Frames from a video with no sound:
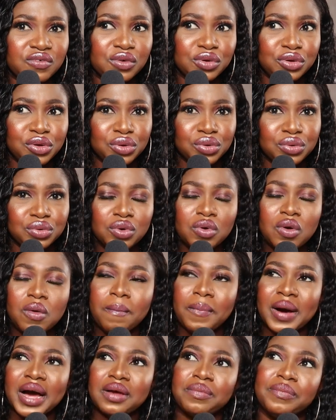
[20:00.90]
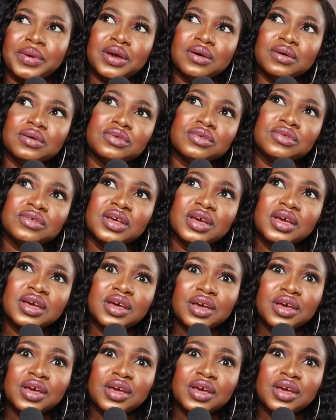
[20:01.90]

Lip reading: for you. Go back because